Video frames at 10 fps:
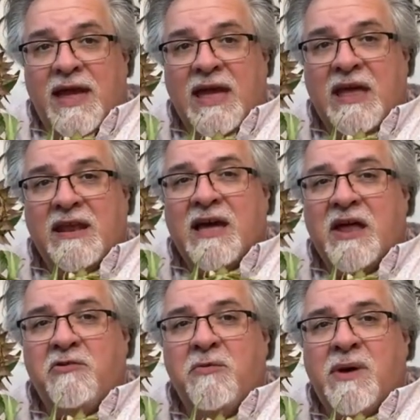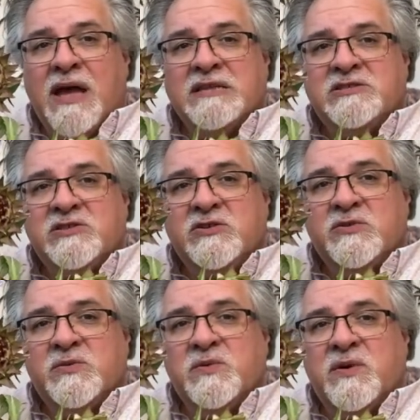And it kind of reminds
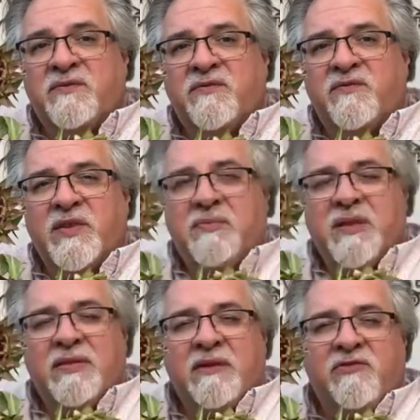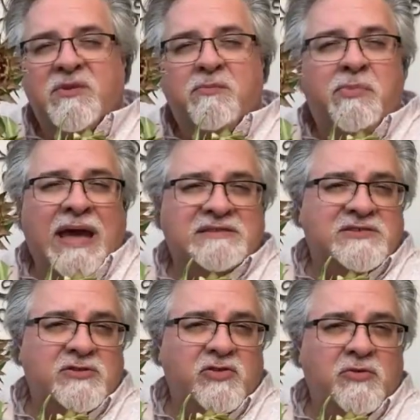you of something like from the
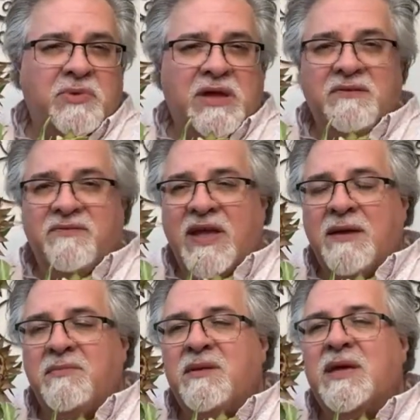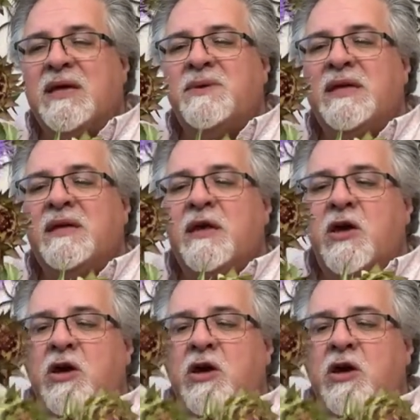Bachelor button family maybe.